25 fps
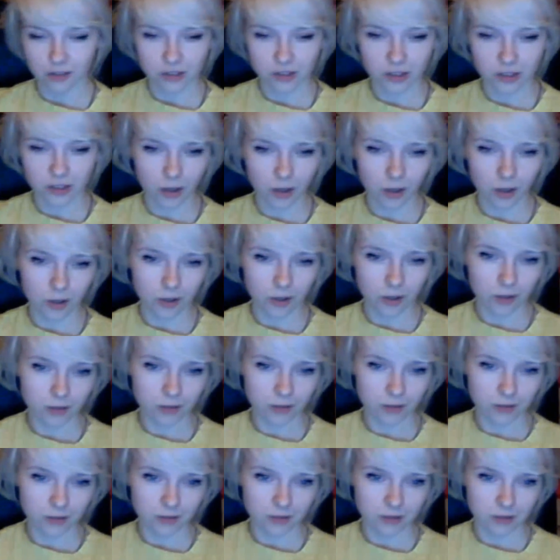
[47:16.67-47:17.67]
So,
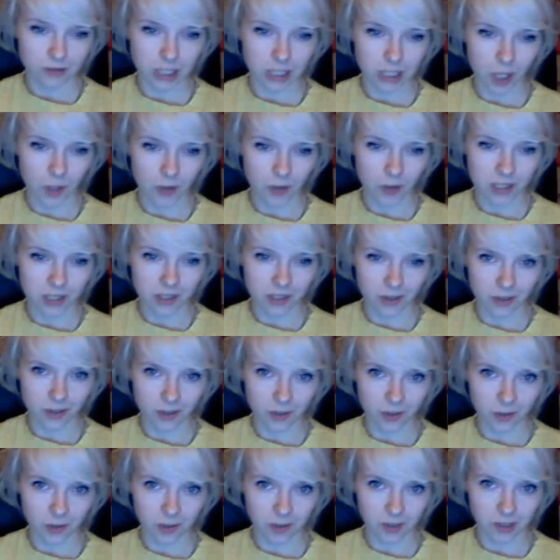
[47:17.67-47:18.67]
no, it's not as
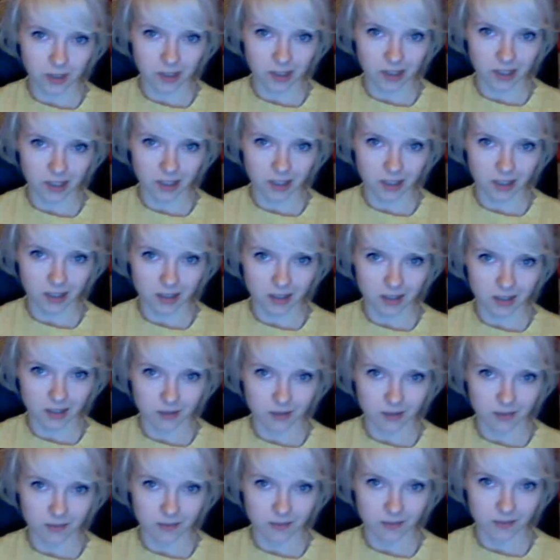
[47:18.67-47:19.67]
cool as you think it is
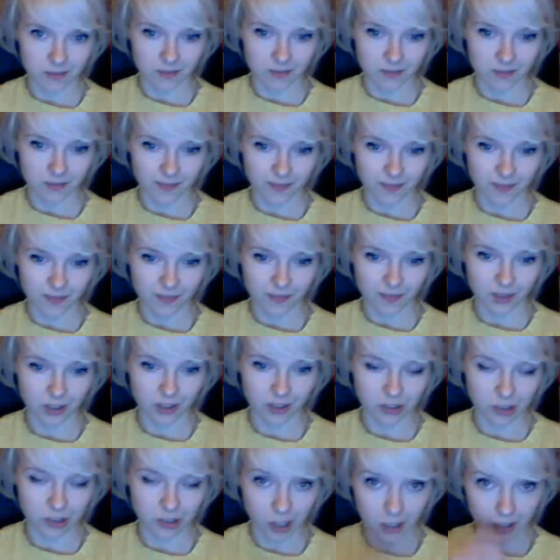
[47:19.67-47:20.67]
to
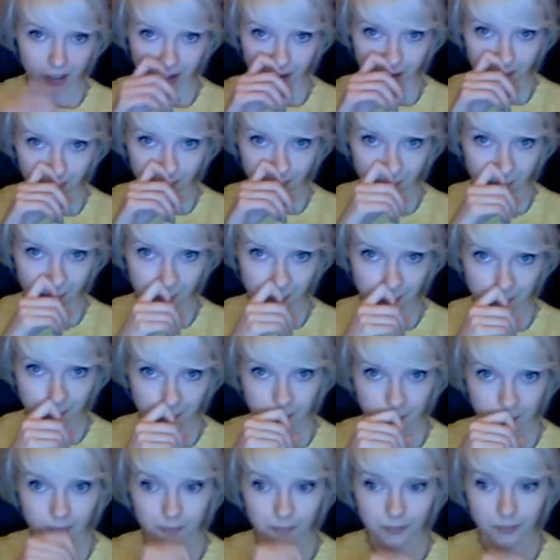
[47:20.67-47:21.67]
study,
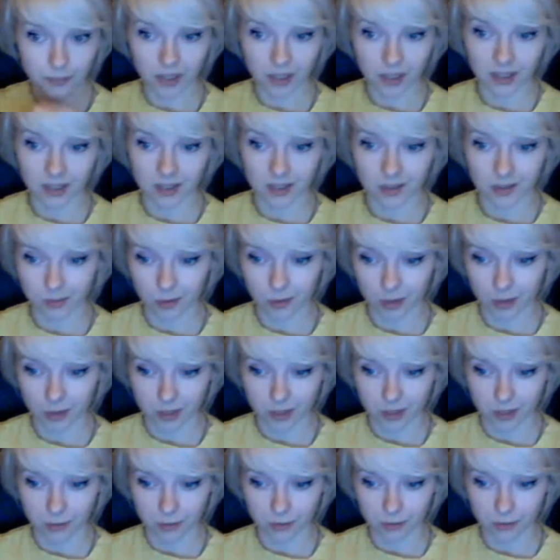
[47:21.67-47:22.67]
but it is pretty
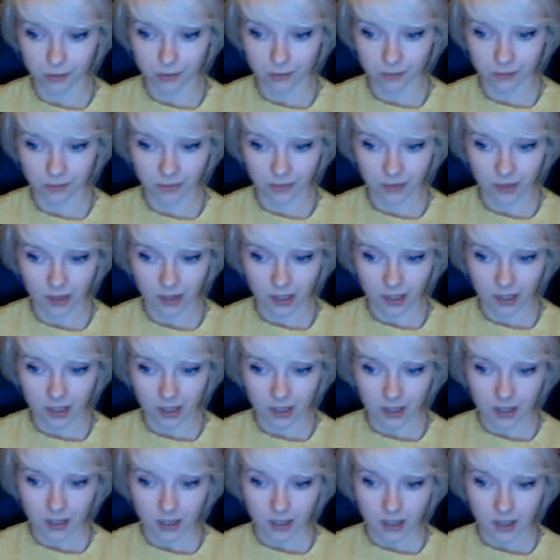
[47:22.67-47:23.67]
cool.
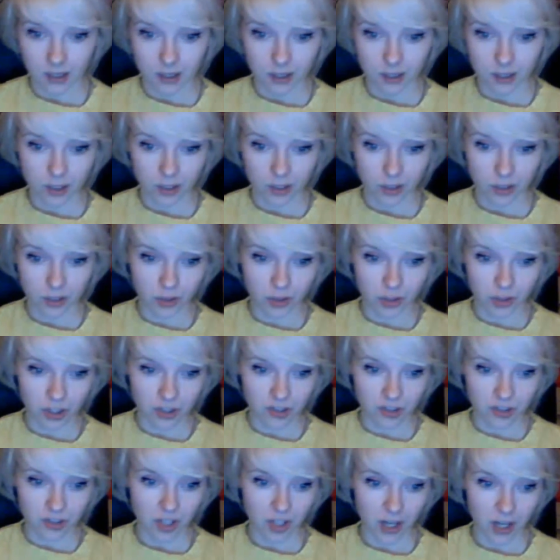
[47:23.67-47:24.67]
You
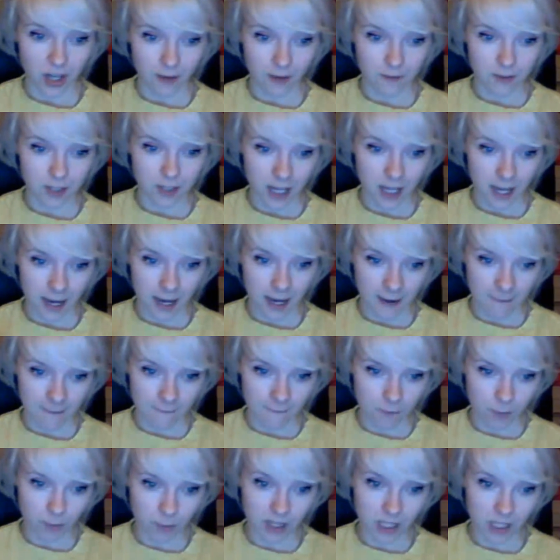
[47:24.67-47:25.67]
just have to
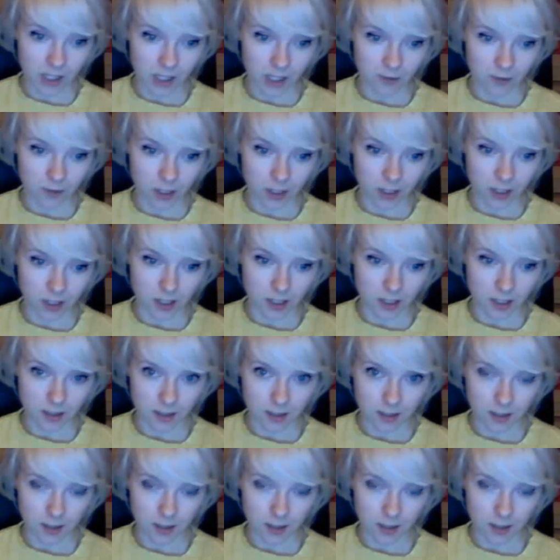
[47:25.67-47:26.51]
have a bit of a